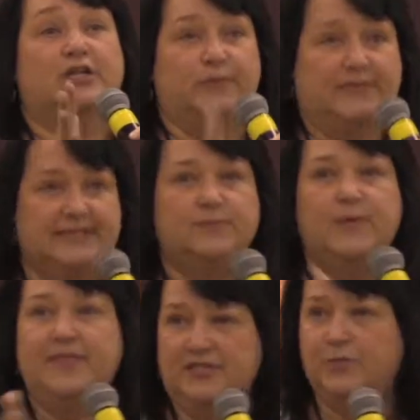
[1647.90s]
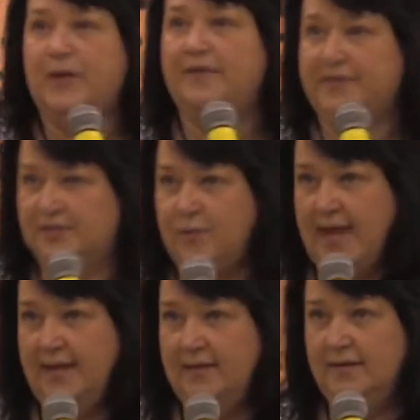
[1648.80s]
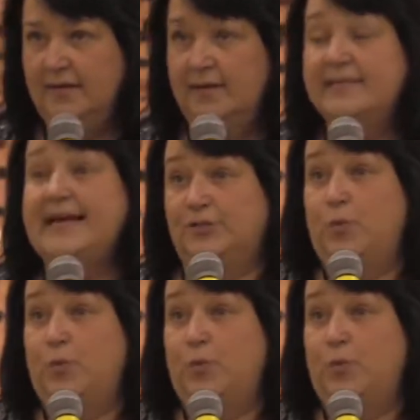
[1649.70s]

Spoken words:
to do it this way, and this way. That's